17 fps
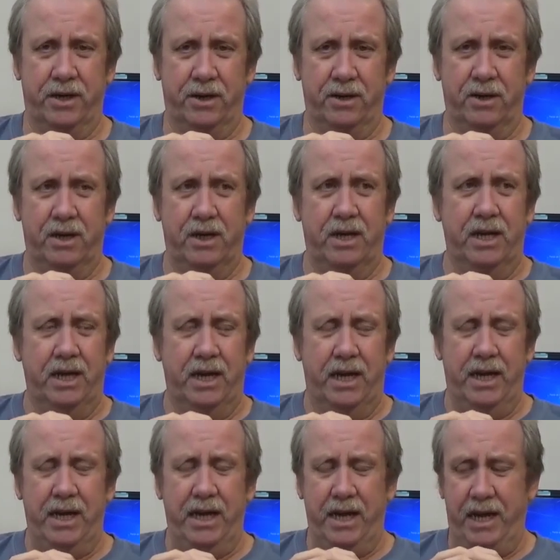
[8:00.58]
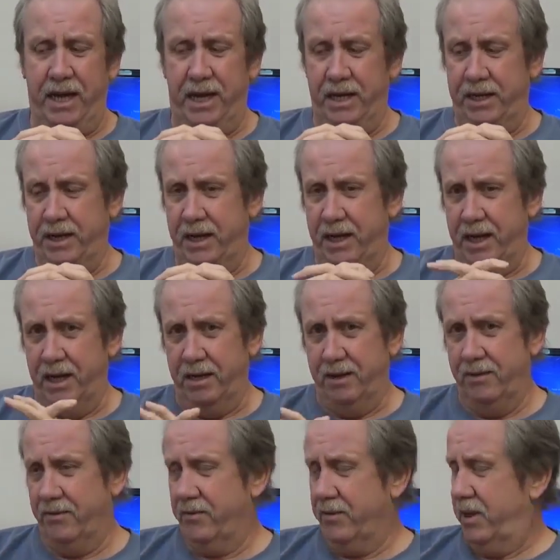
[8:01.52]
here. And
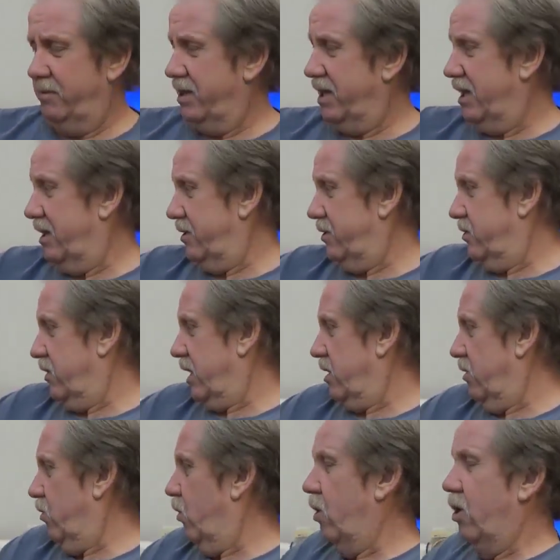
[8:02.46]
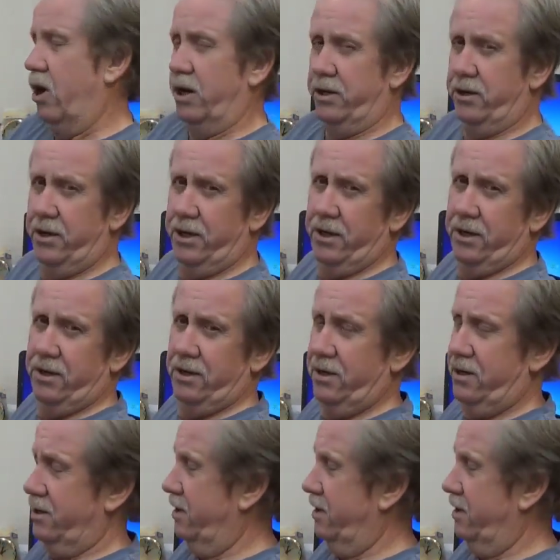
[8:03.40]
uh, let me get a drink of water here.